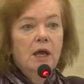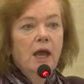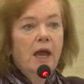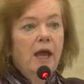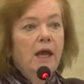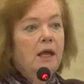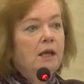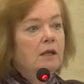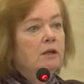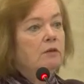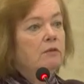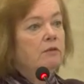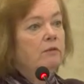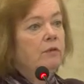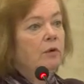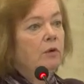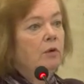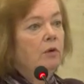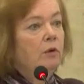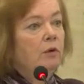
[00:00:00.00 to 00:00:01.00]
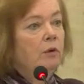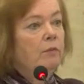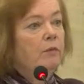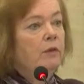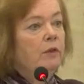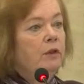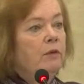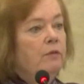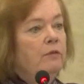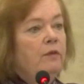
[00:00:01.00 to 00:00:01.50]
and for
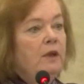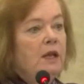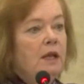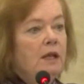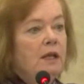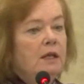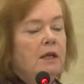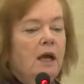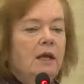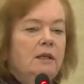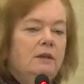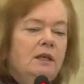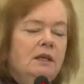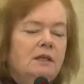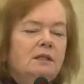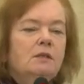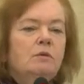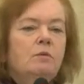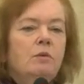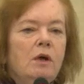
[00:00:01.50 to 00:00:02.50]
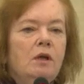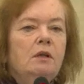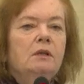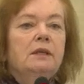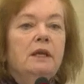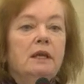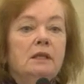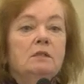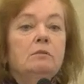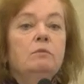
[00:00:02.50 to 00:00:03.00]
the feeling, I think as the world
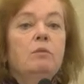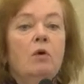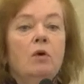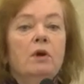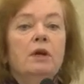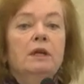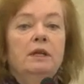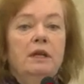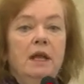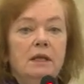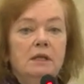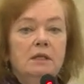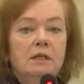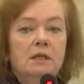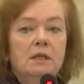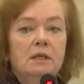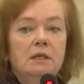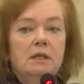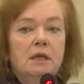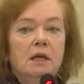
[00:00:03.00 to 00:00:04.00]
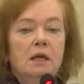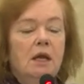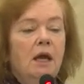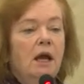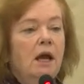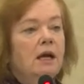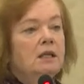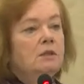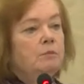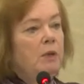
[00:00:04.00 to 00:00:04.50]
gets more connected,
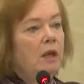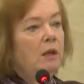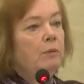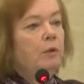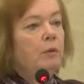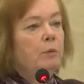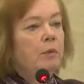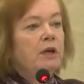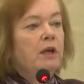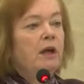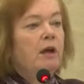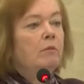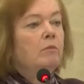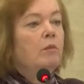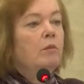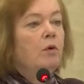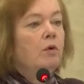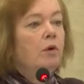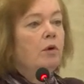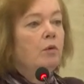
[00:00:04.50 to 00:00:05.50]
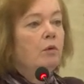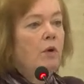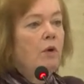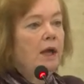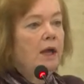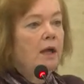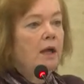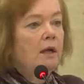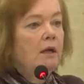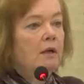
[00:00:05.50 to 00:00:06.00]
as people become more
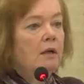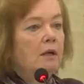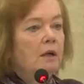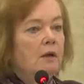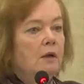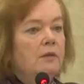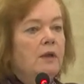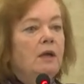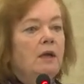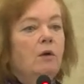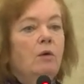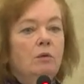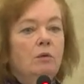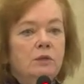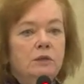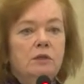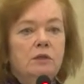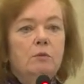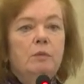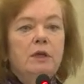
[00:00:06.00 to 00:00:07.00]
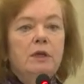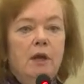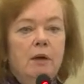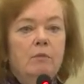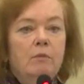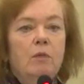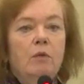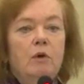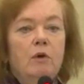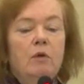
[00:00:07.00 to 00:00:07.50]
aware, they also
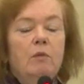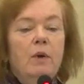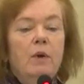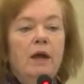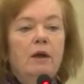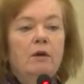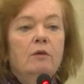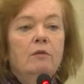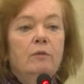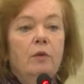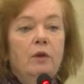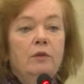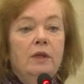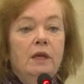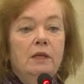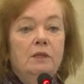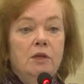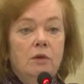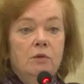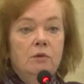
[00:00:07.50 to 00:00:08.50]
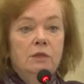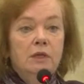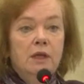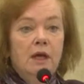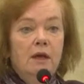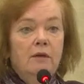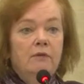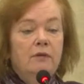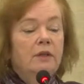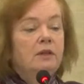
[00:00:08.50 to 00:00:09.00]
become more aware of what they don't
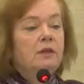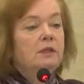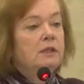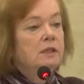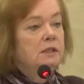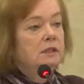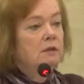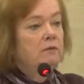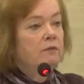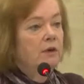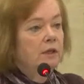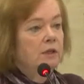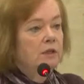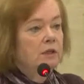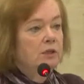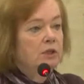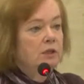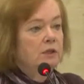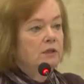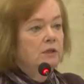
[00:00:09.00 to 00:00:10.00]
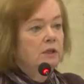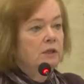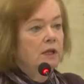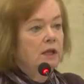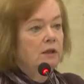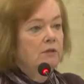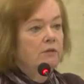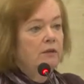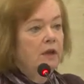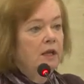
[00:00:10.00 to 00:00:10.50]
have and the disadvantages that
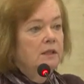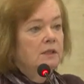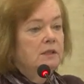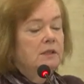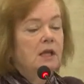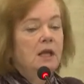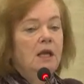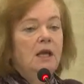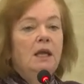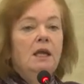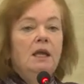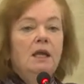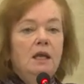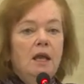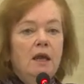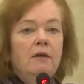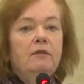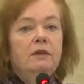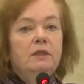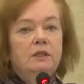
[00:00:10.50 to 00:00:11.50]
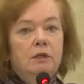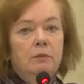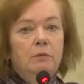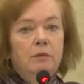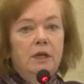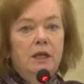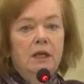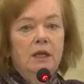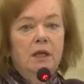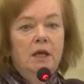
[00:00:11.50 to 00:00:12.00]
they faced.
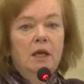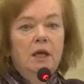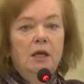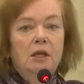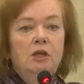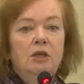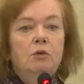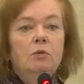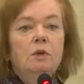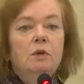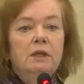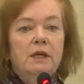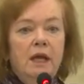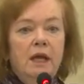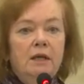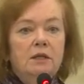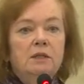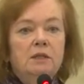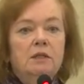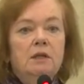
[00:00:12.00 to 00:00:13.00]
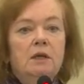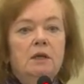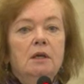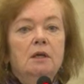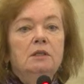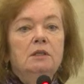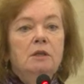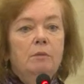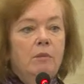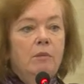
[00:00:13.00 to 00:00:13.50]
Inevitably, you will get
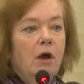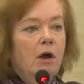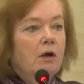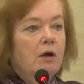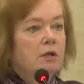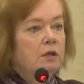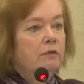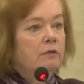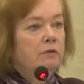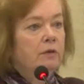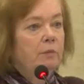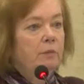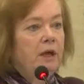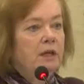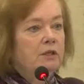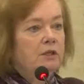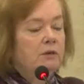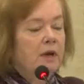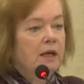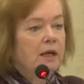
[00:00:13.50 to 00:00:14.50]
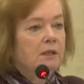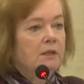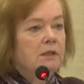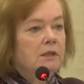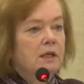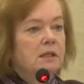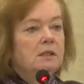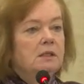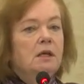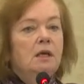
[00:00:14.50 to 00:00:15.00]
demand for better
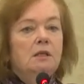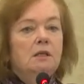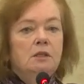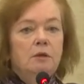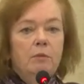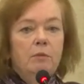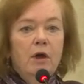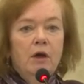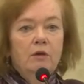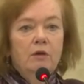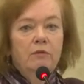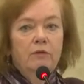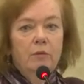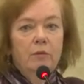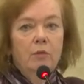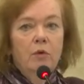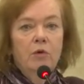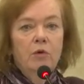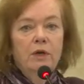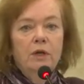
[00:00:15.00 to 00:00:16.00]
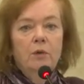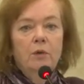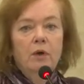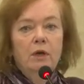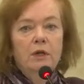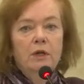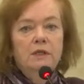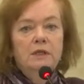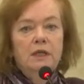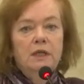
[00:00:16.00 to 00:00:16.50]
access, demand for more
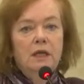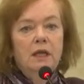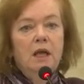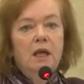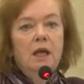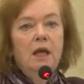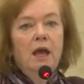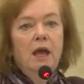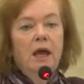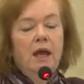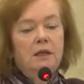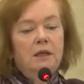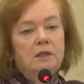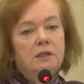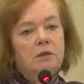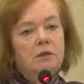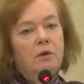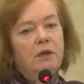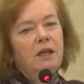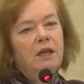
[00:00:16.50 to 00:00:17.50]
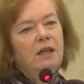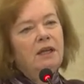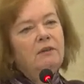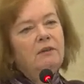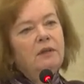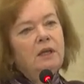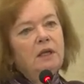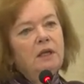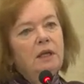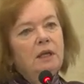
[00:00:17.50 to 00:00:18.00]
equality, and so on. And I
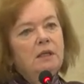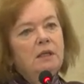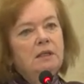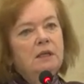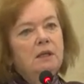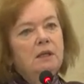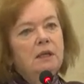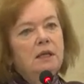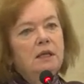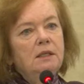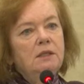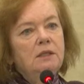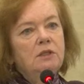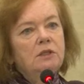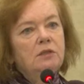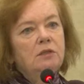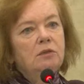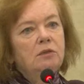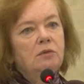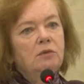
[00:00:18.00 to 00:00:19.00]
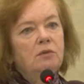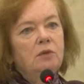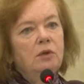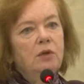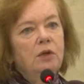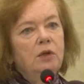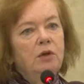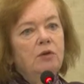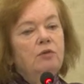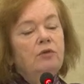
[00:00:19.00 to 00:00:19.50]
think India needs to
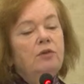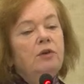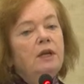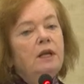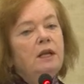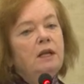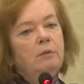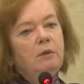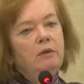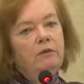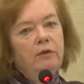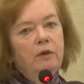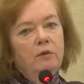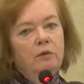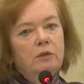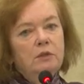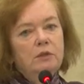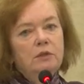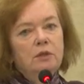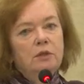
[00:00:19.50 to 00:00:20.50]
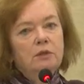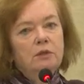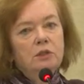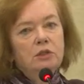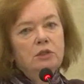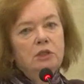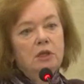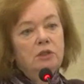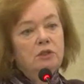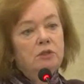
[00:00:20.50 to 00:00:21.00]
really be focused on the
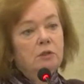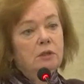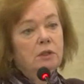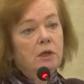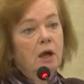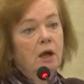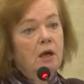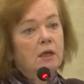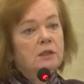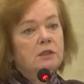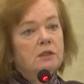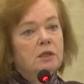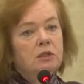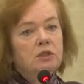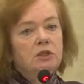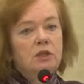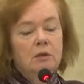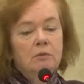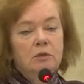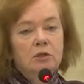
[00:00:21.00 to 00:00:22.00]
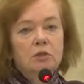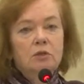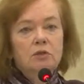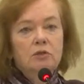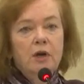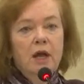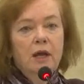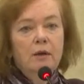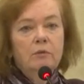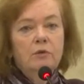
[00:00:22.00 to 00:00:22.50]
scheduled castes and scheduled
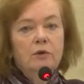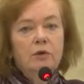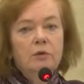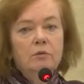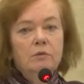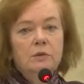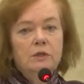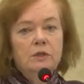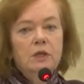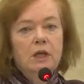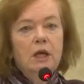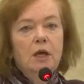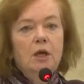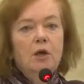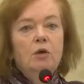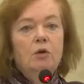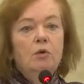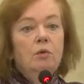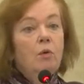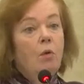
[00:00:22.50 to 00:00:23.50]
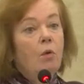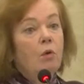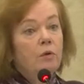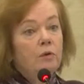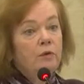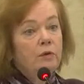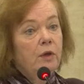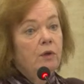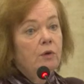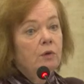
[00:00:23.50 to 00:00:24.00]
tribe groups, who,
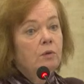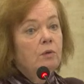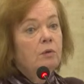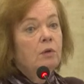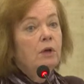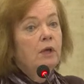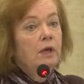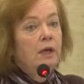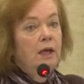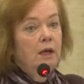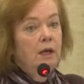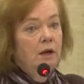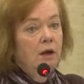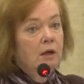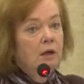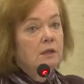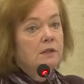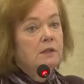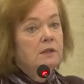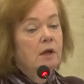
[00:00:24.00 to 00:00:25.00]
although in our